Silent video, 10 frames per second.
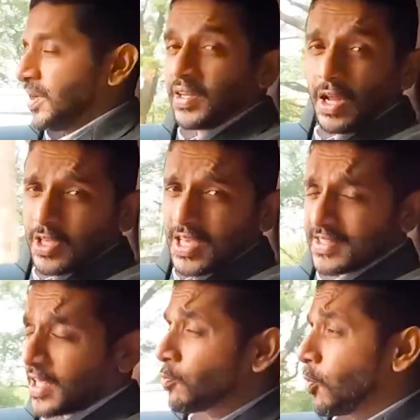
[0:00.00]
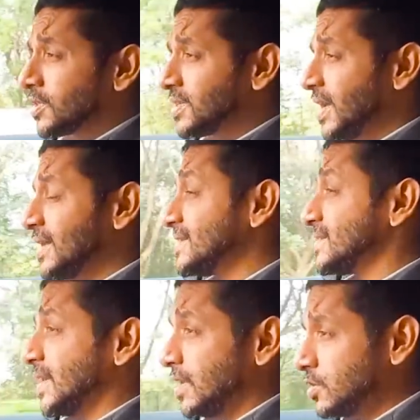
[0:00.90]
Now yes, that wasn't an
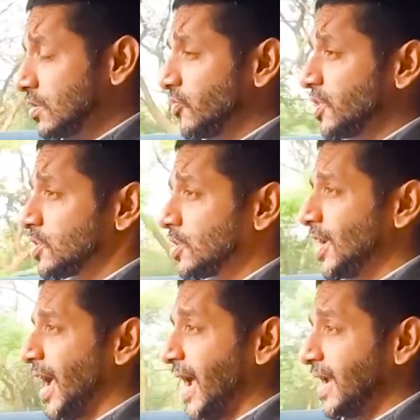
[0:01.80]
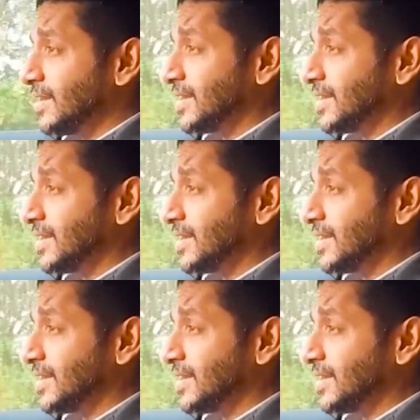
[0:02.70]
essential feature, and